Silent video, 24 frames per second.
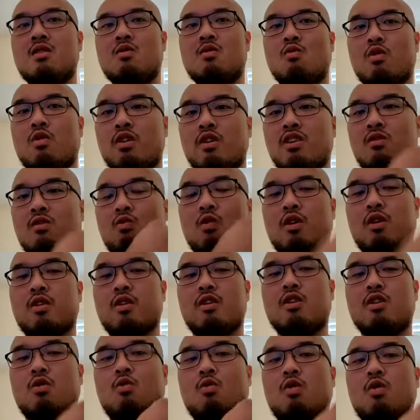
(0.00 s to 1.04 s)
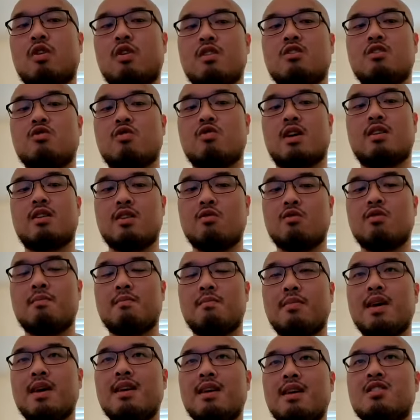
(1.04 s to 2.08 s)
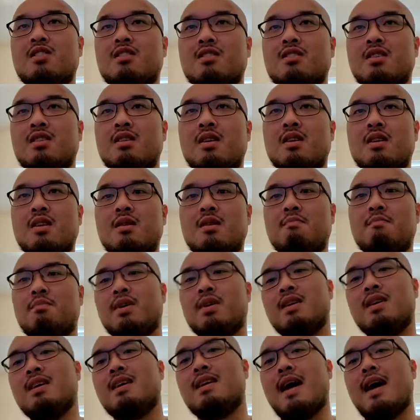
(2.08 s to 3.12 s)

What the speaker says: where you're working directly with patients. But in